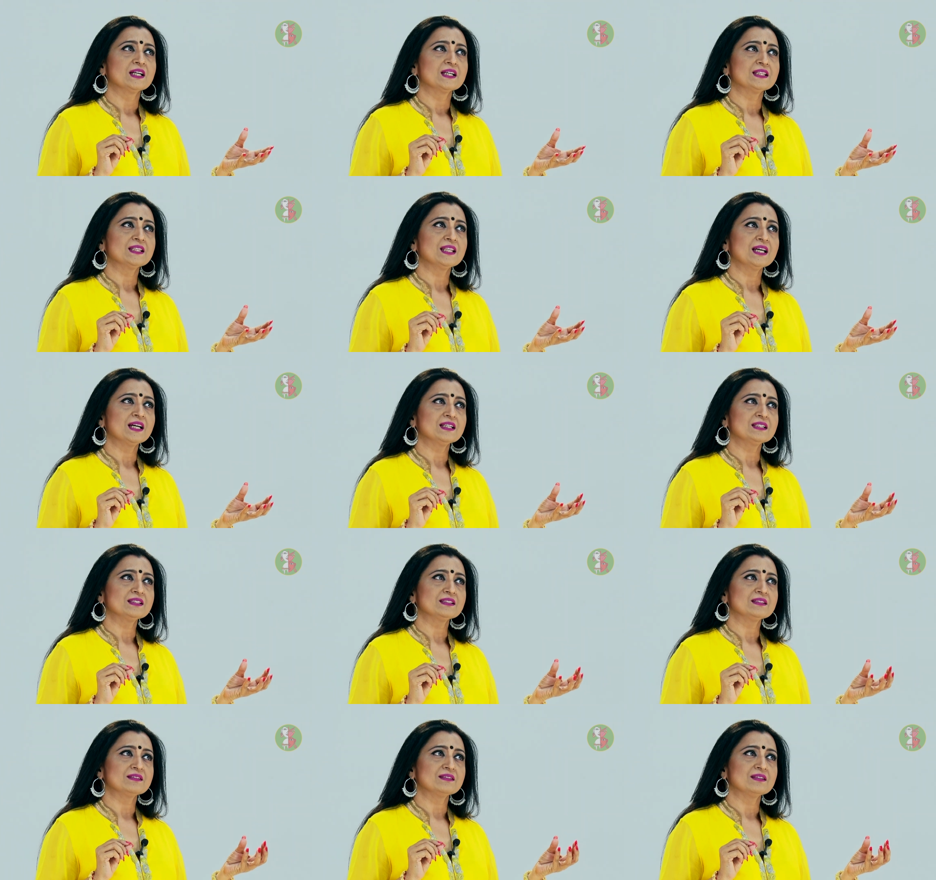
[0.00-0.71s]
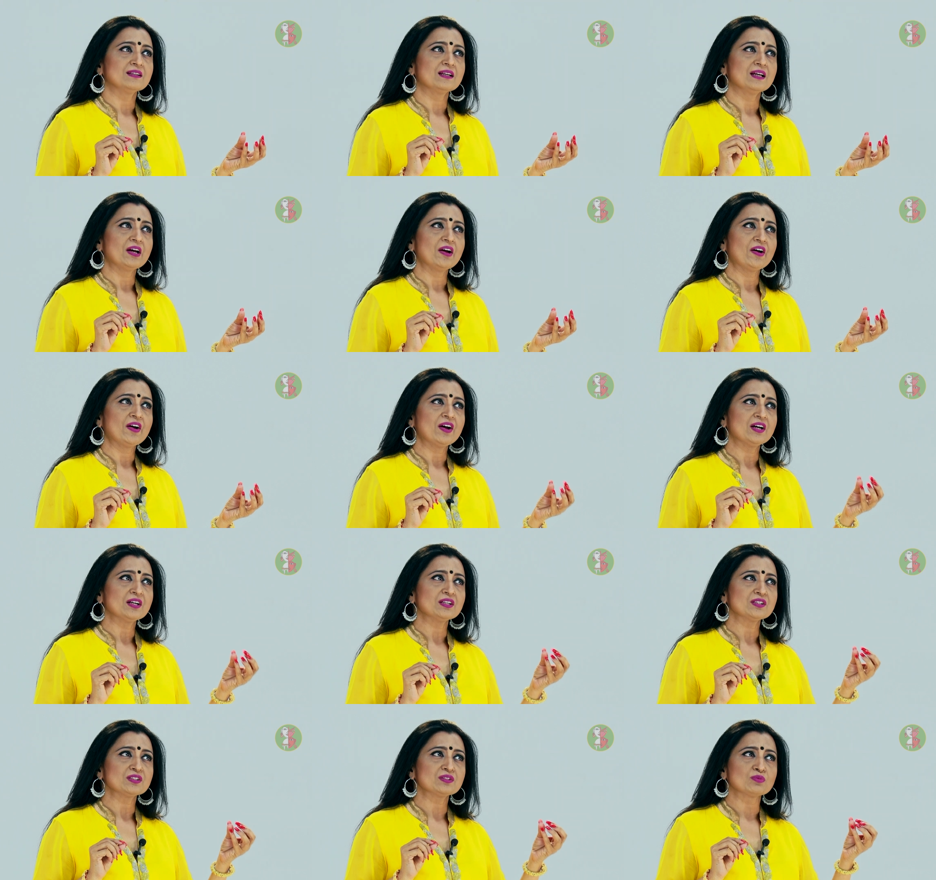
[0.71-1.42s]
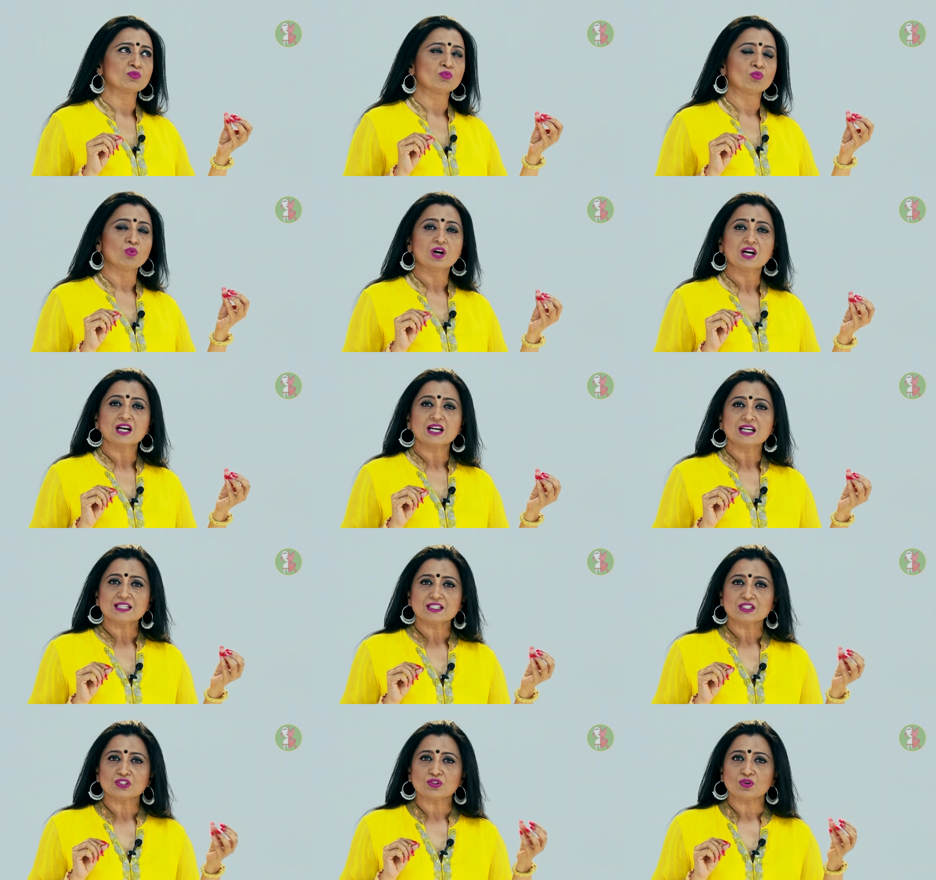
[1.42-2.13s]
that has
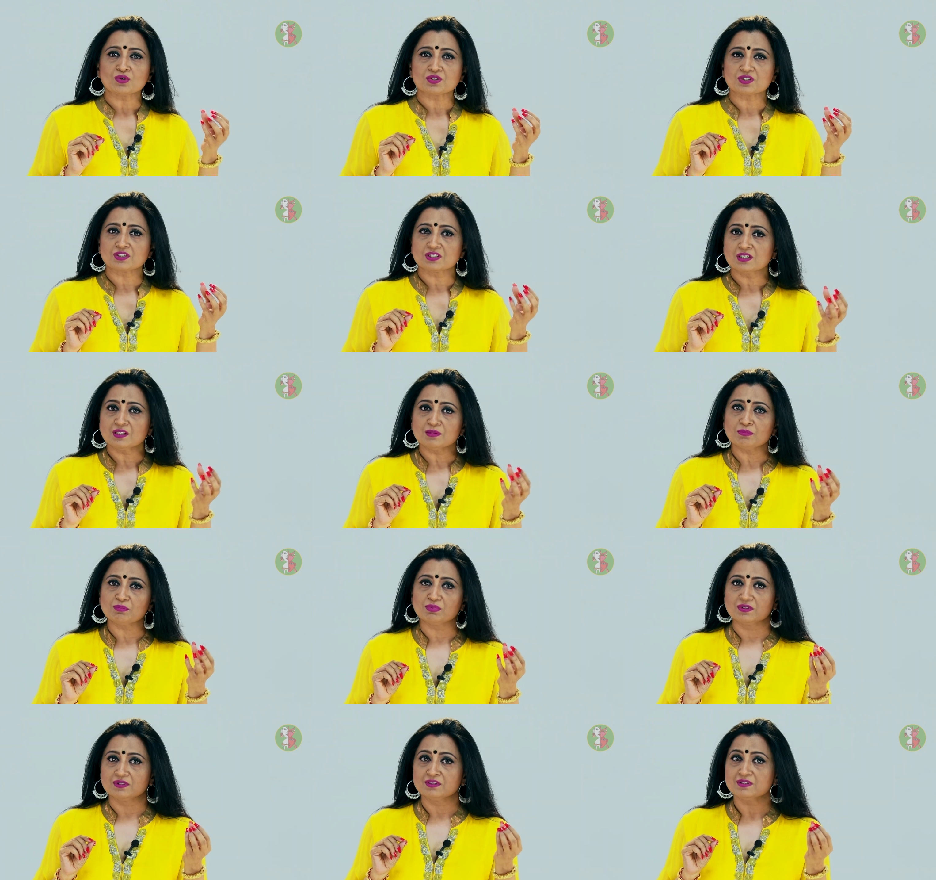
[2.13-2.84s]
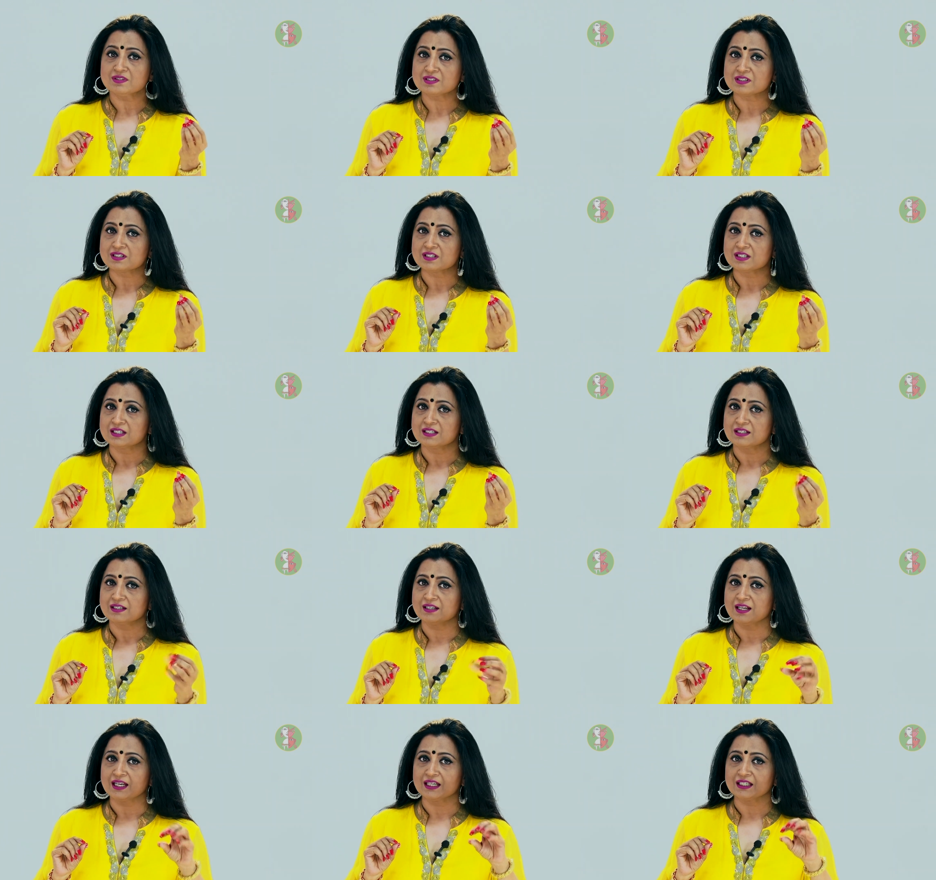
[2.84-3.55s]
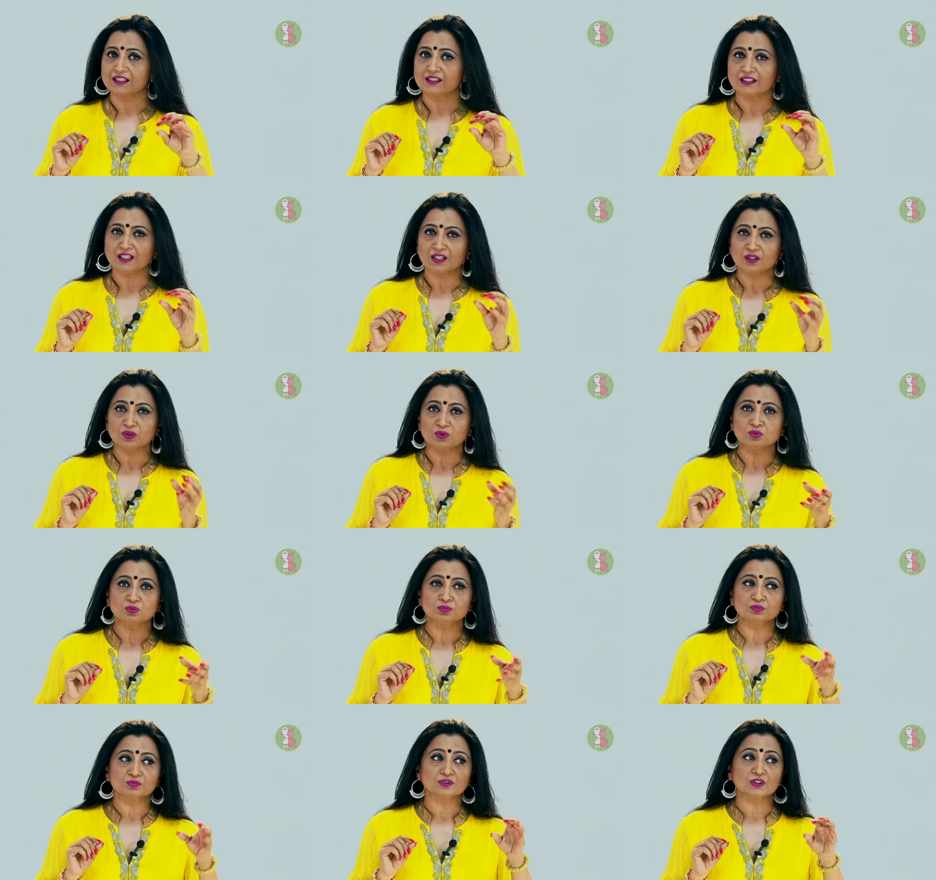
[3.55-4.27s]
words or syllables like
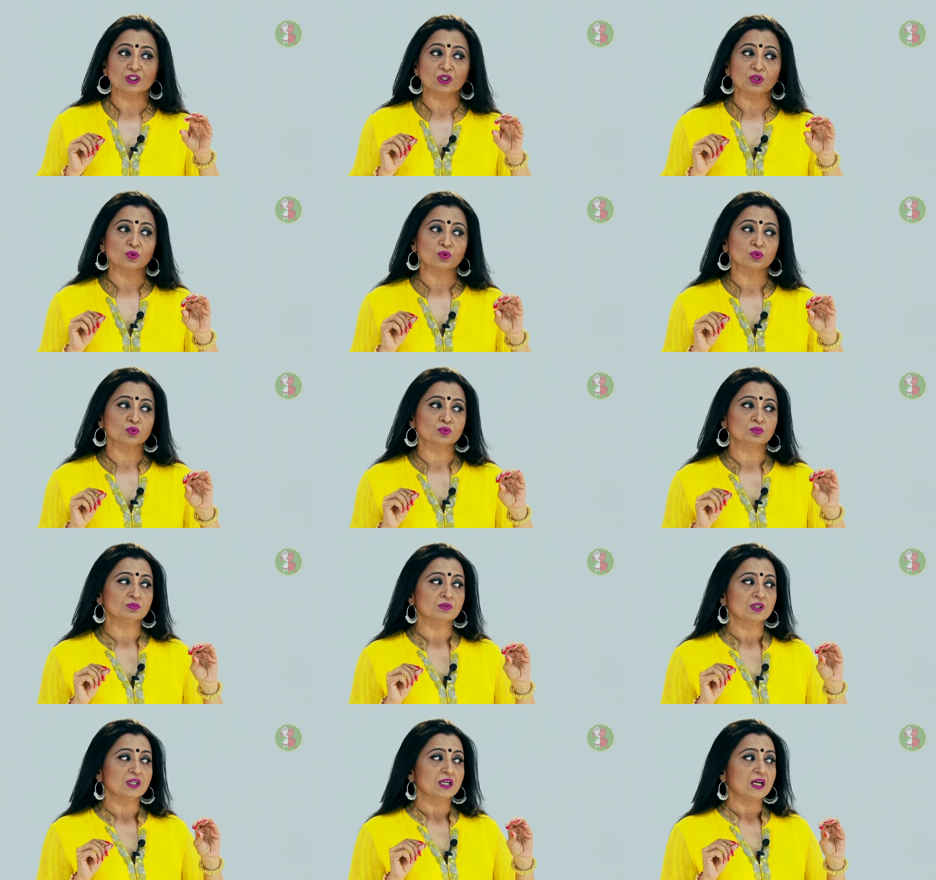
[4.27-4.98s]
tanum, tanom,